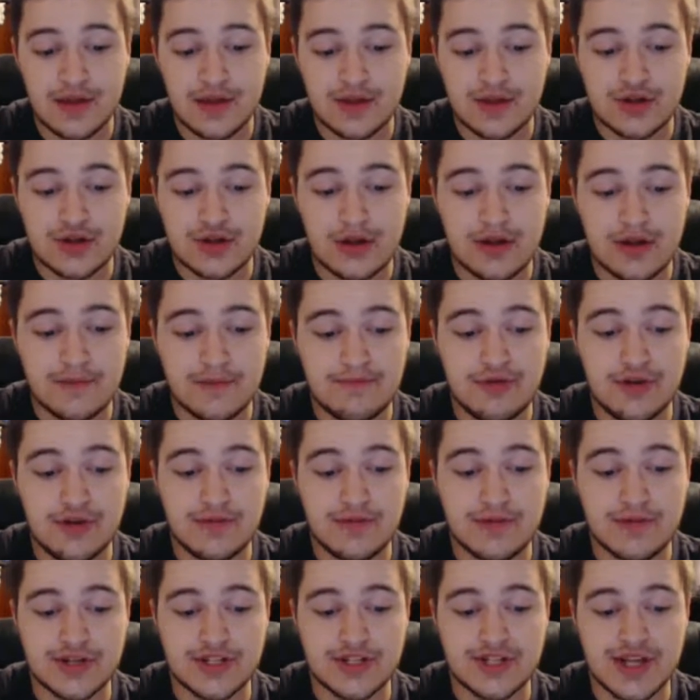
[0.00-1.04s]
Charlotte pretty
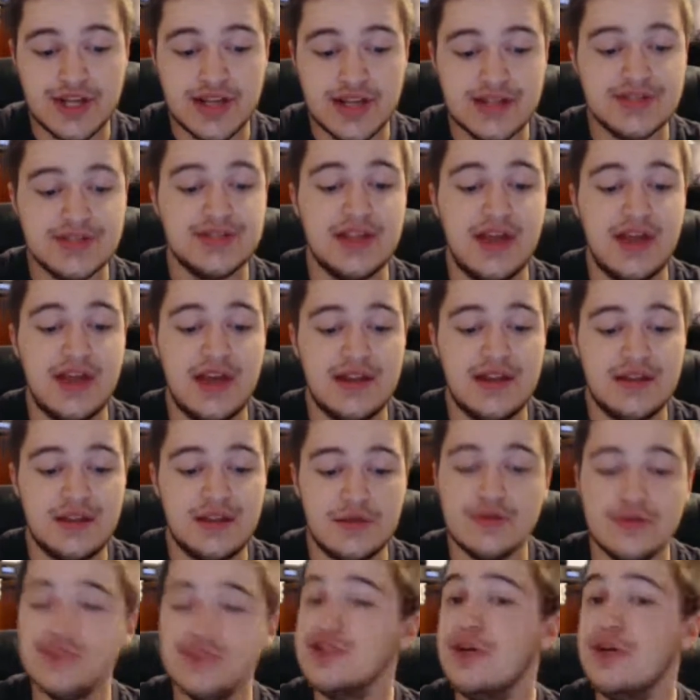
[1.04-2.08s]
much says that
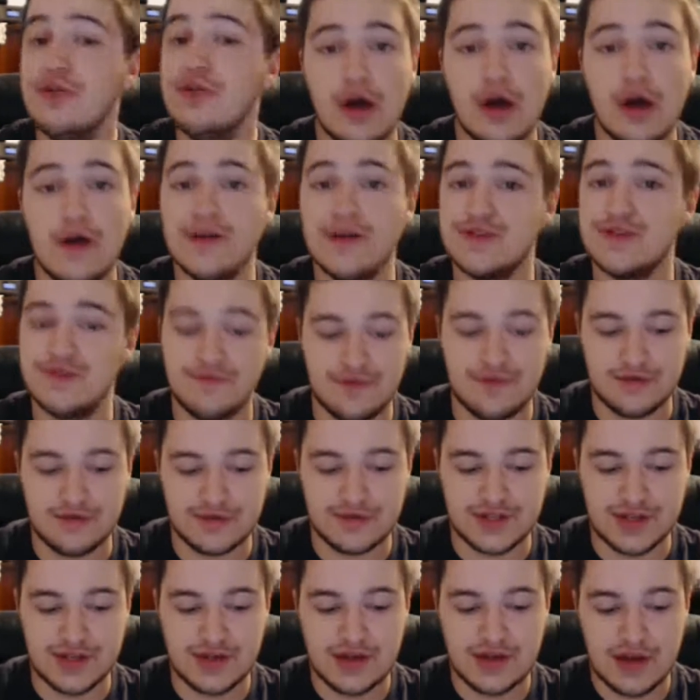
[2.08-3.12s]
there is no
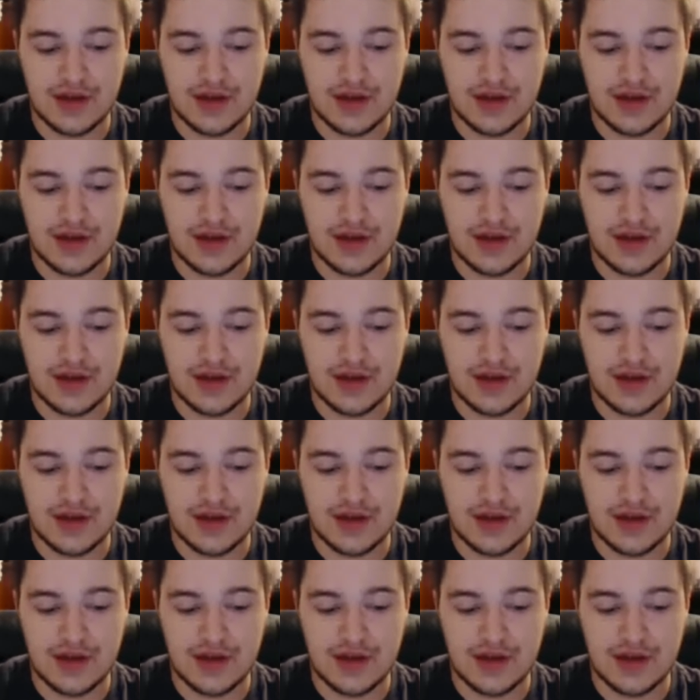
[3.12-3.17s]
controversy,